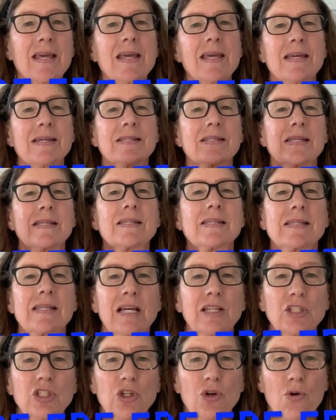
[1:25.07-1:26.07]
is
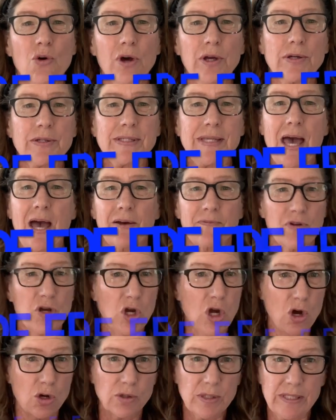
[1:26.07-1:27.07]
essential oils have
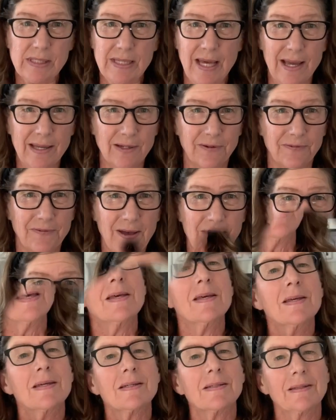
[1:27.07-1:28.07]
no side effects.